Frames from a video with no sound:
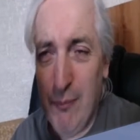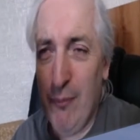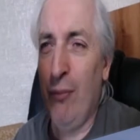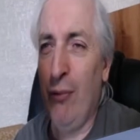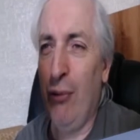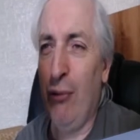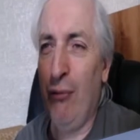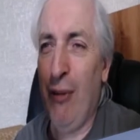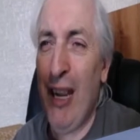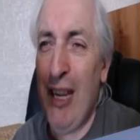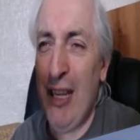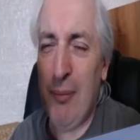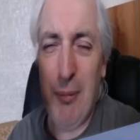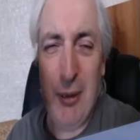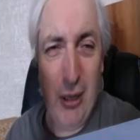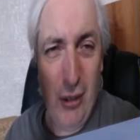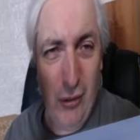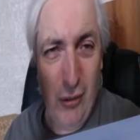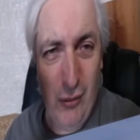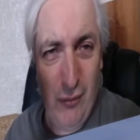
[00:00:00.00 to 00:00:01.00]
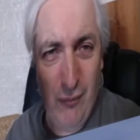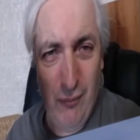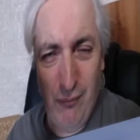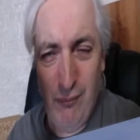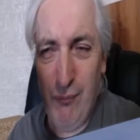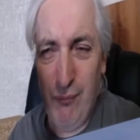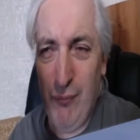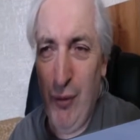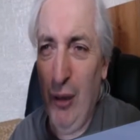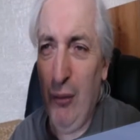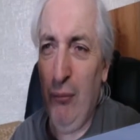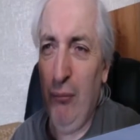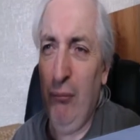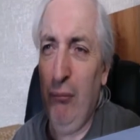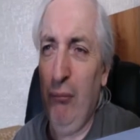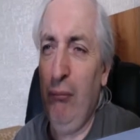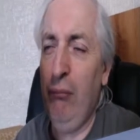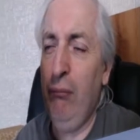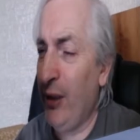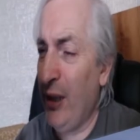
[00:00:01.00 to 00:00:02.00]
Great, because, you know,
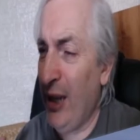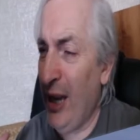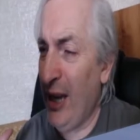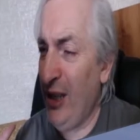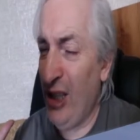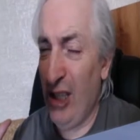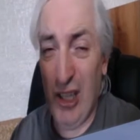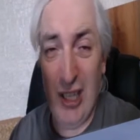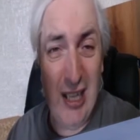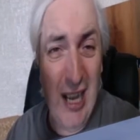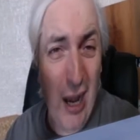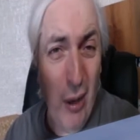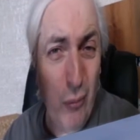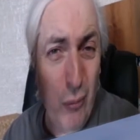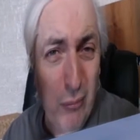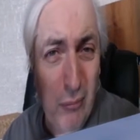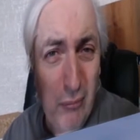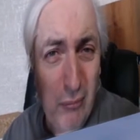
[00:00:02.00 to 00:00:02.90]
cases are down.